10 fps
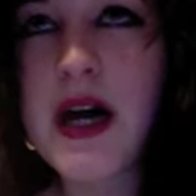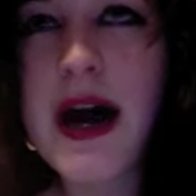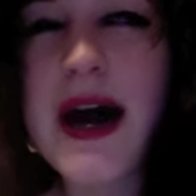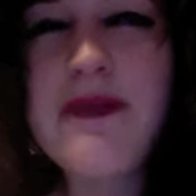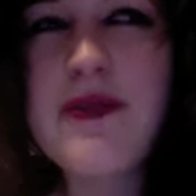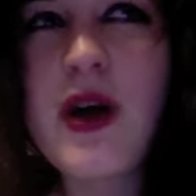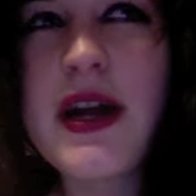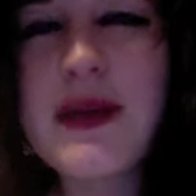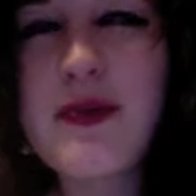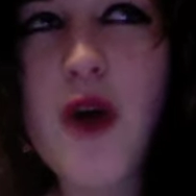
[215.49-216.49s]
I've not
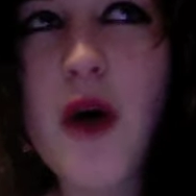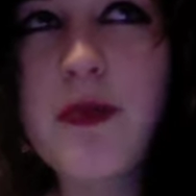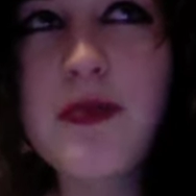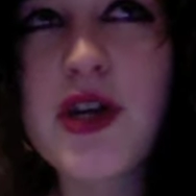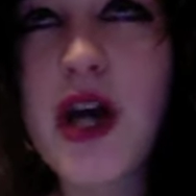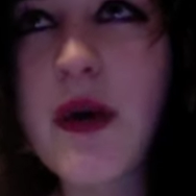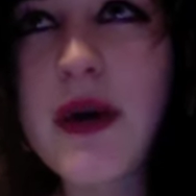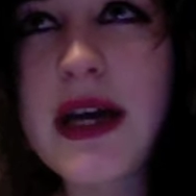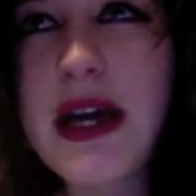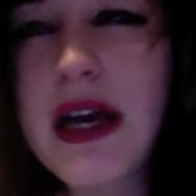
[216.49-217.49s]
had a problem
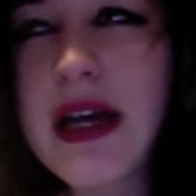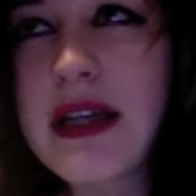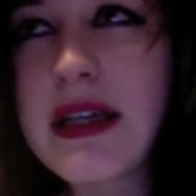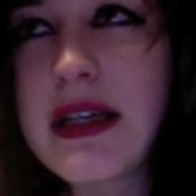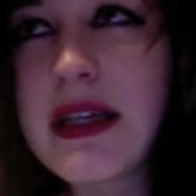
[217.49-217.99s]
going and